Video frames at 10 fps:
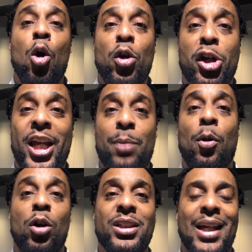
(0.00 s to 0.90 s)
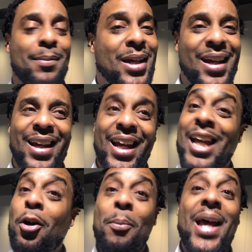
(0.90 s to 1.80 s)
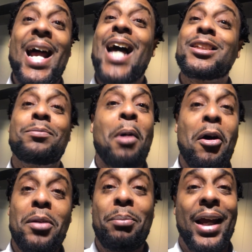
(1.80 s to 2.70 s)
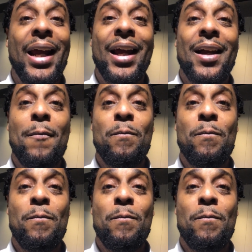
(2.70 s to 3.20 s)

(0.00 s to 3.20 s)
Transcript: or the kickball team, it don't matter how small or big.